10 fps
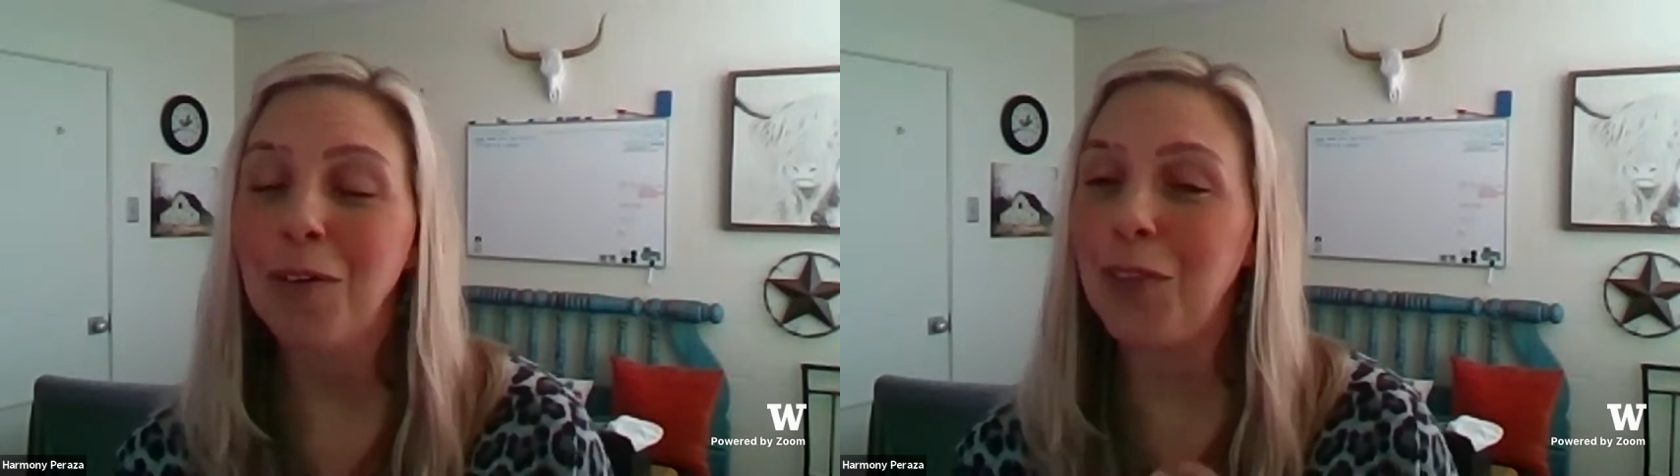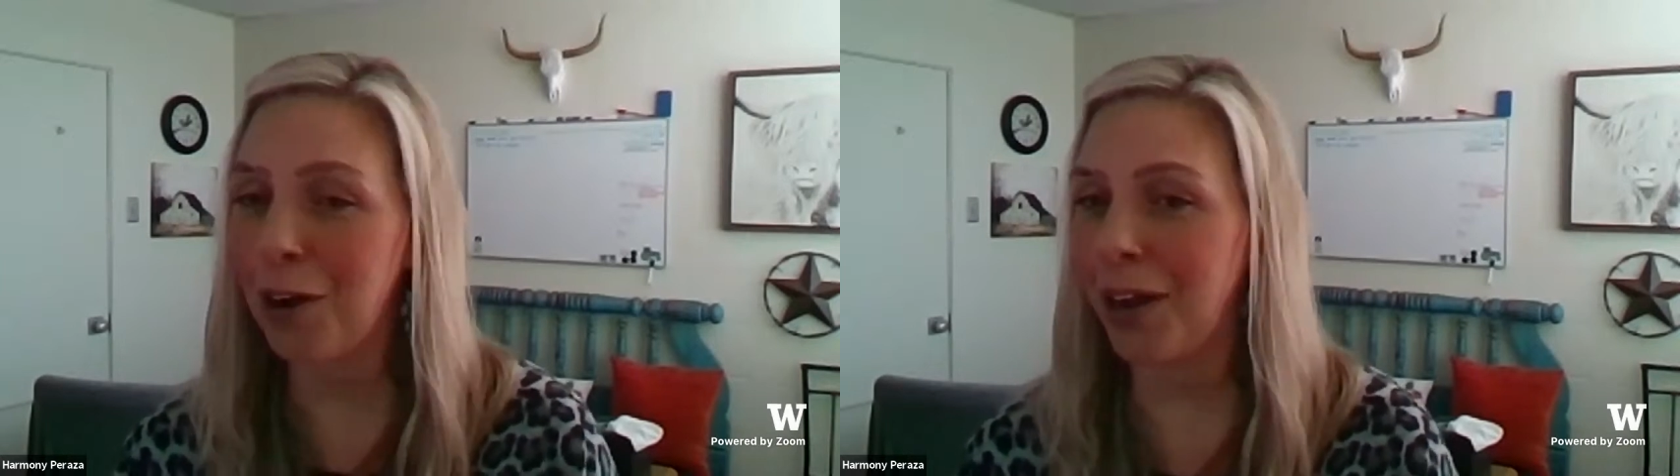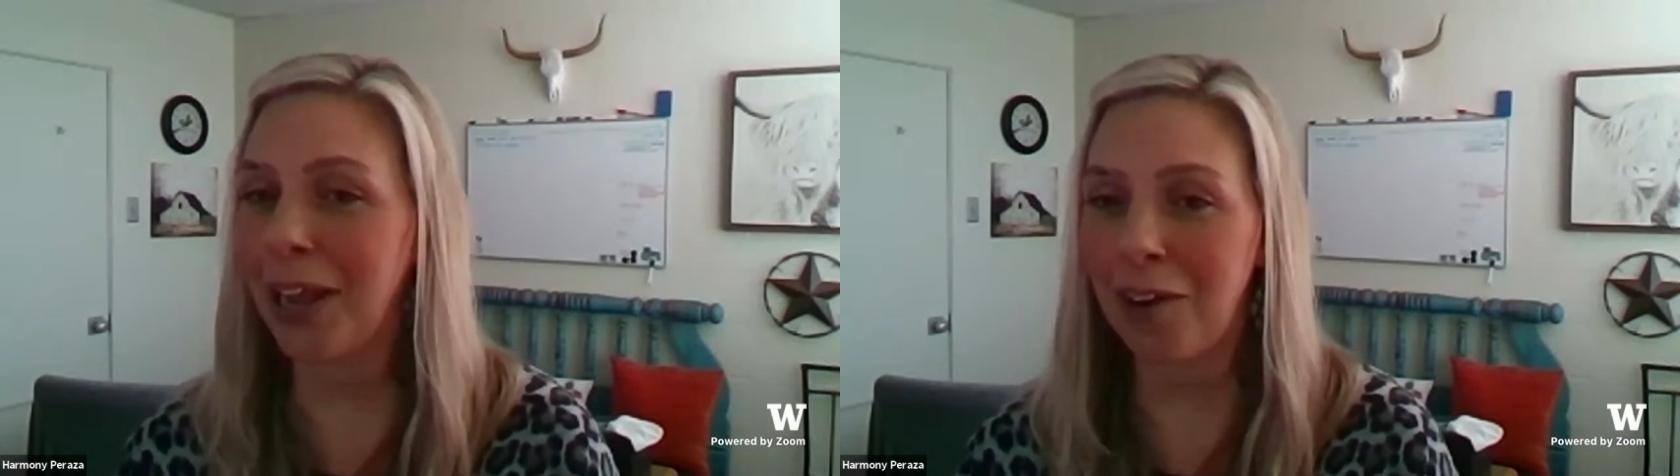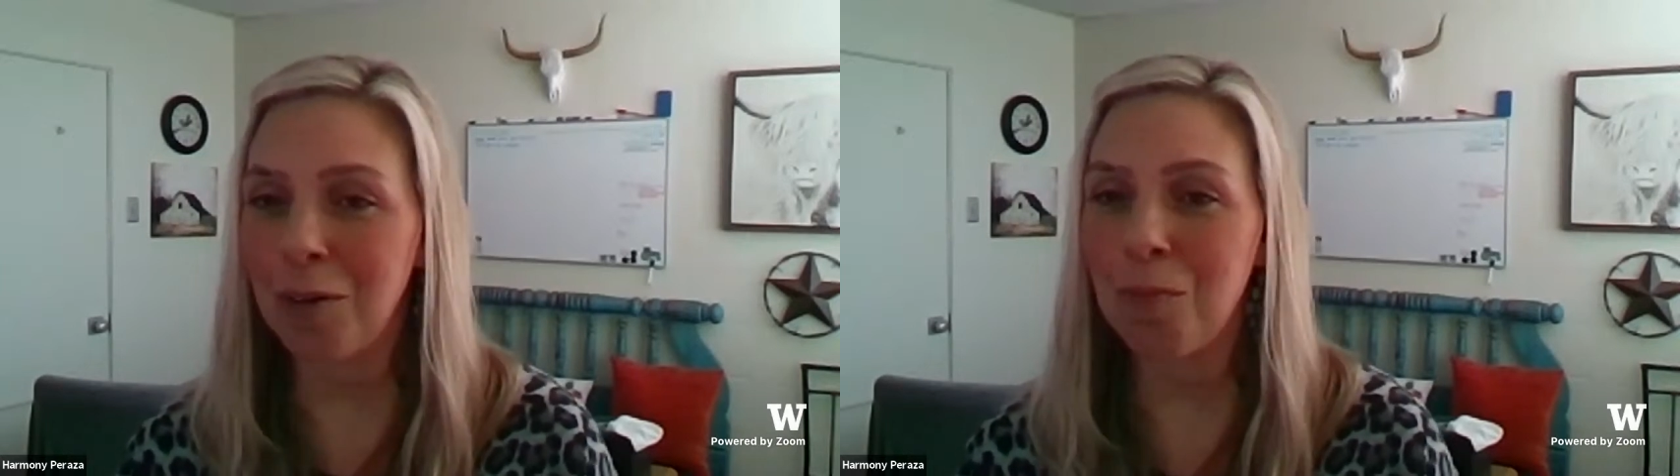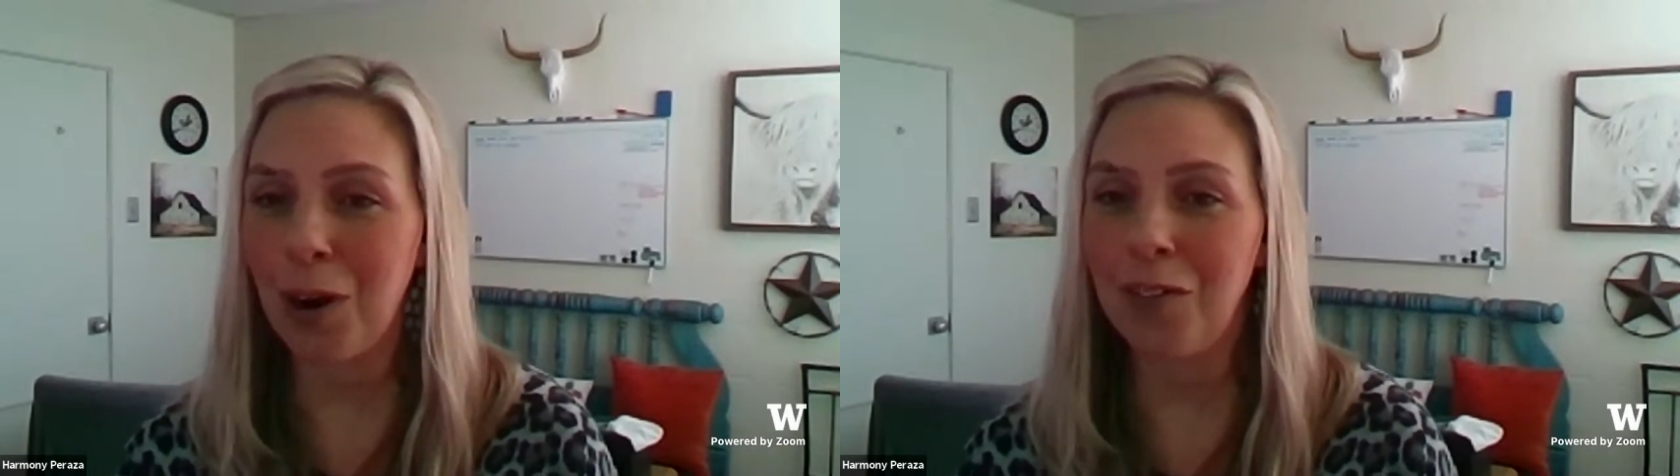with the Dog
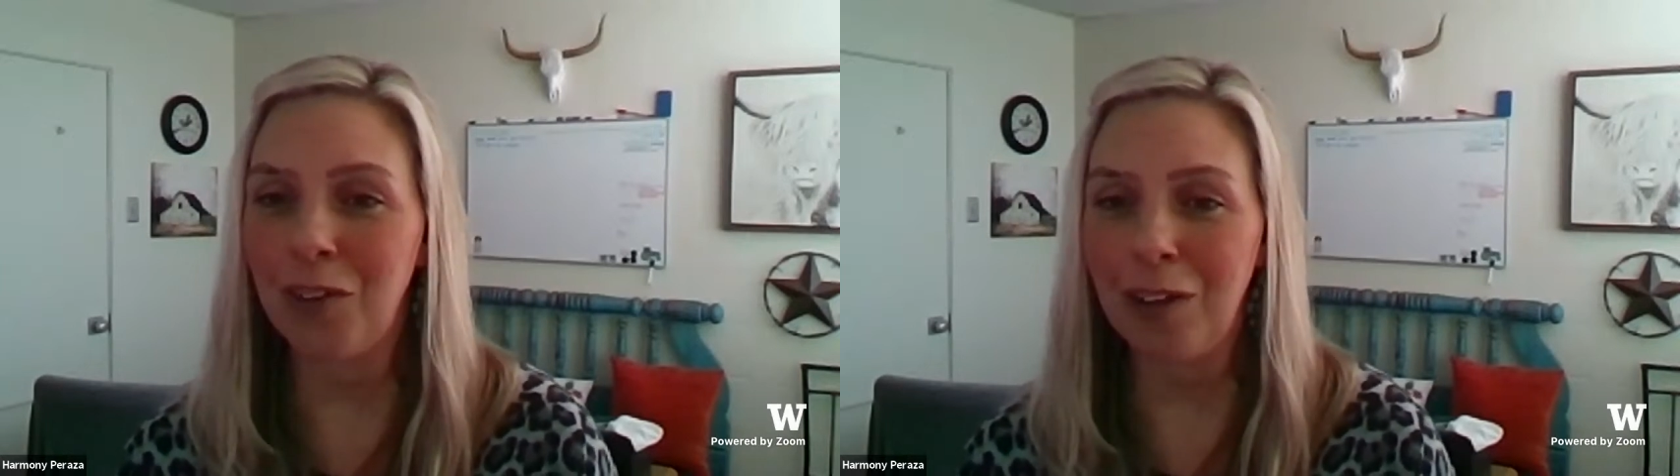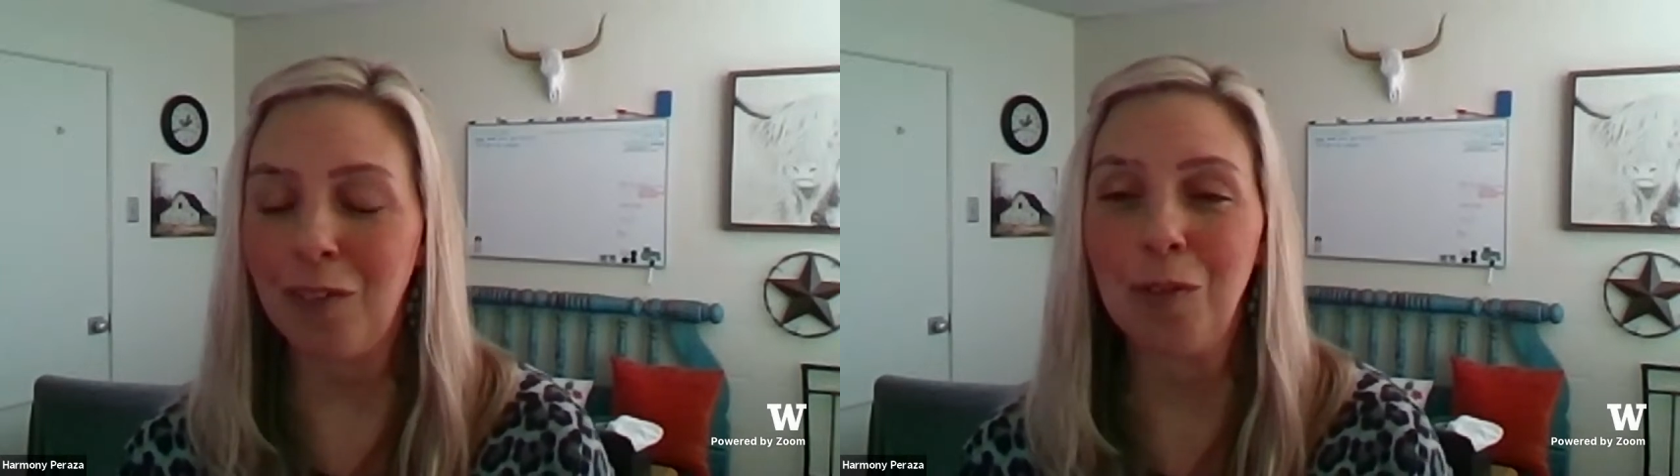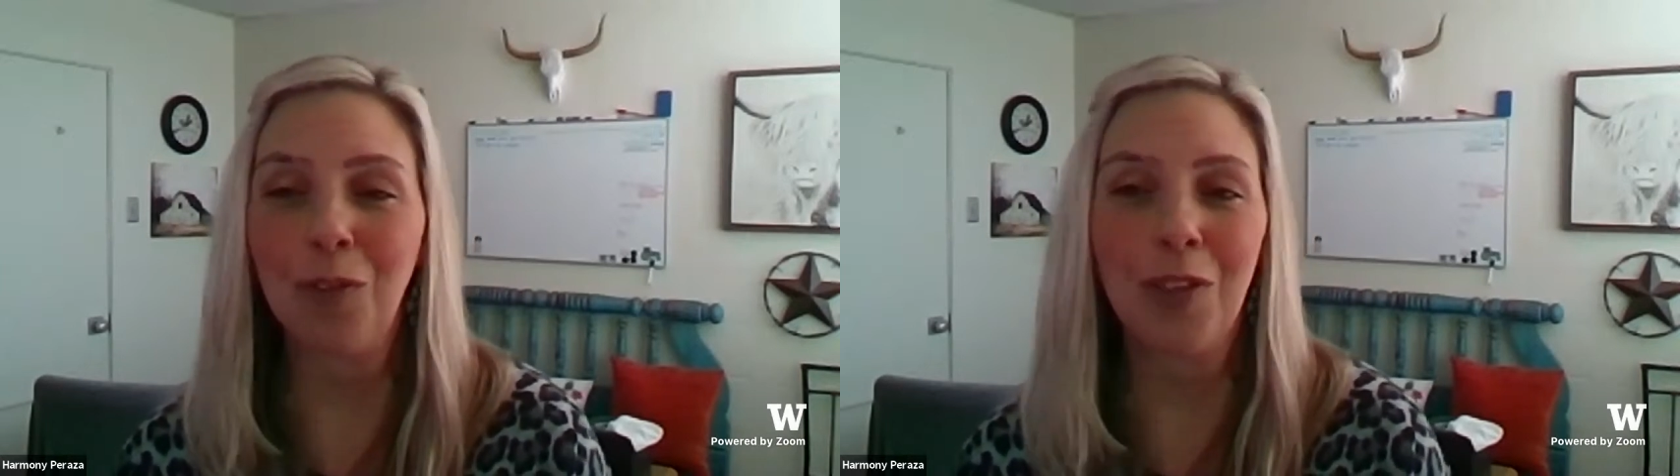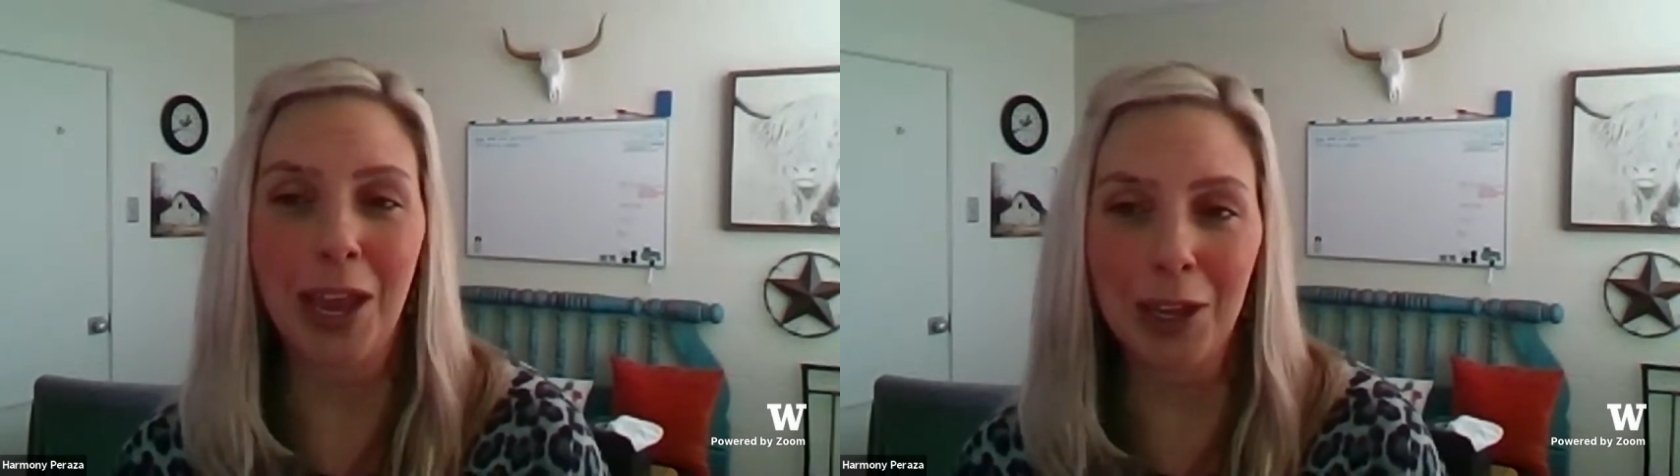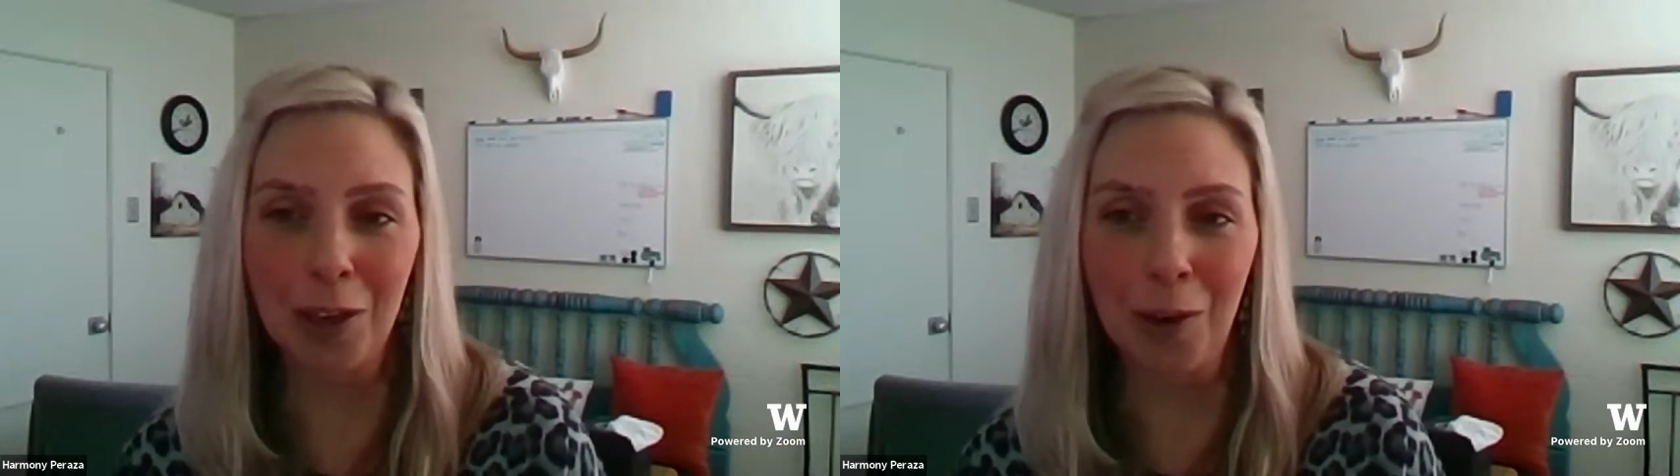Aging Project. So
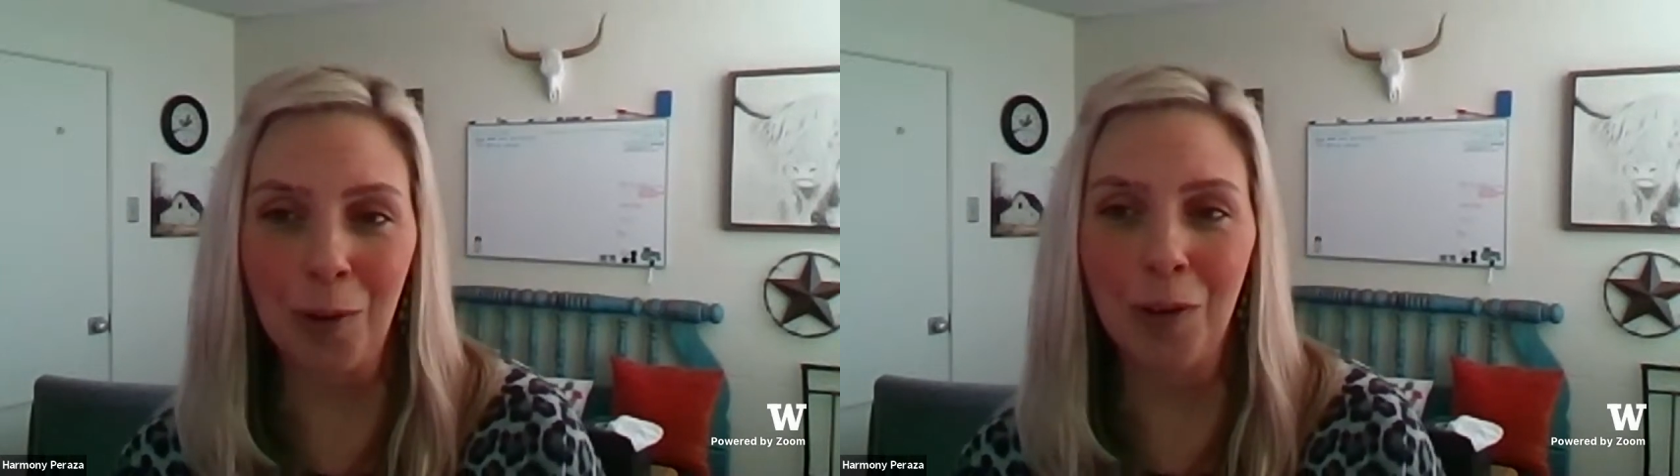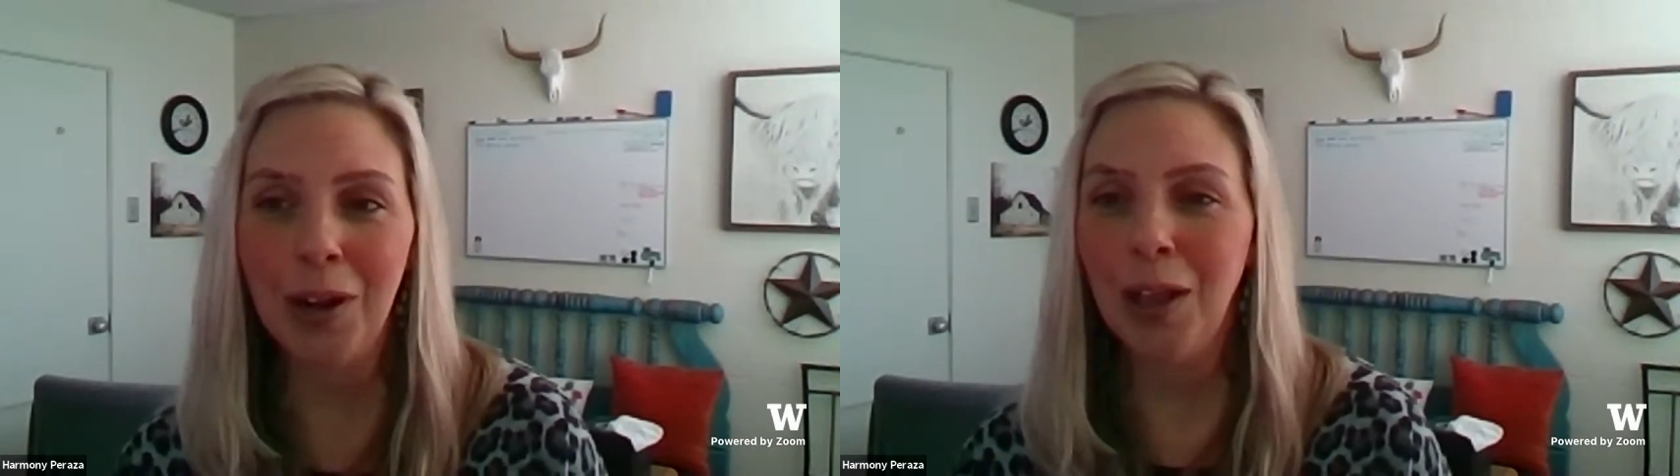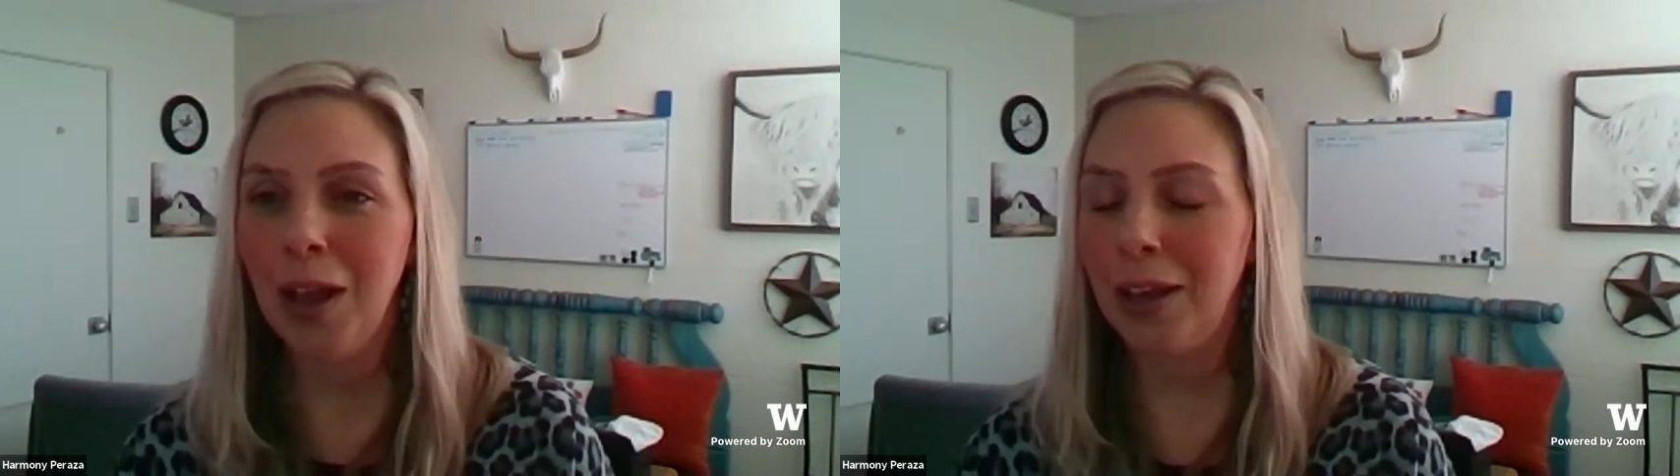thank you.